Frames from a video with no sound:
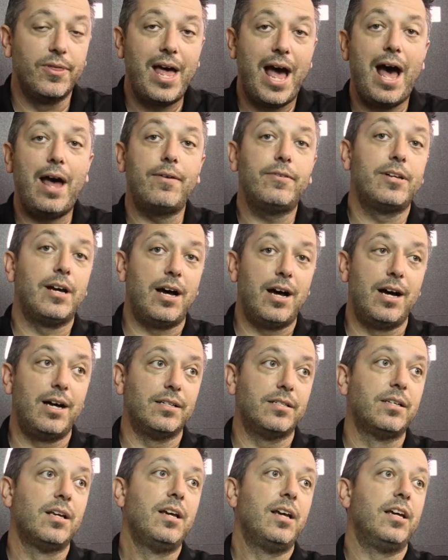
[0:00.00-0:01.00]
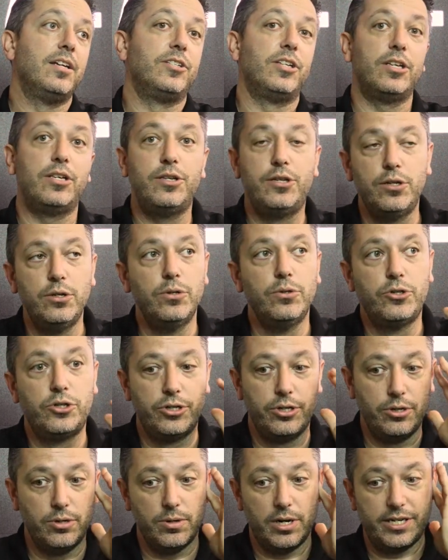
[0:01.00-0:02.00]
that to us is a huge
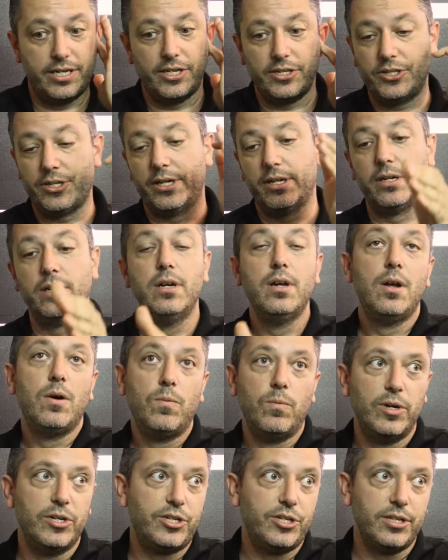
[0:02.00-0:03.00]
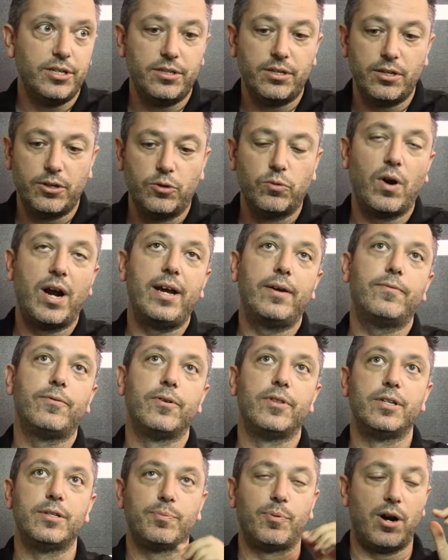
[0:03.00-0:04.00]
new addition, which is great for
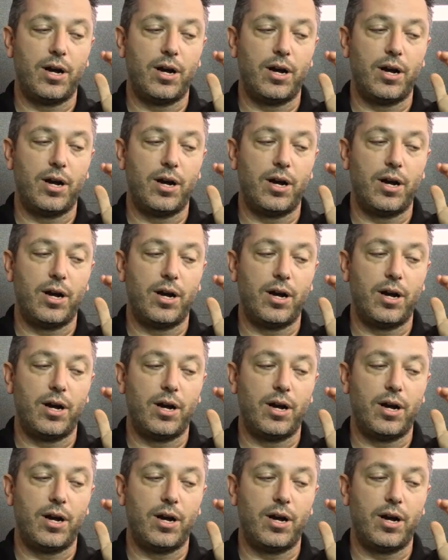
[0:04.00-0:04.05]
this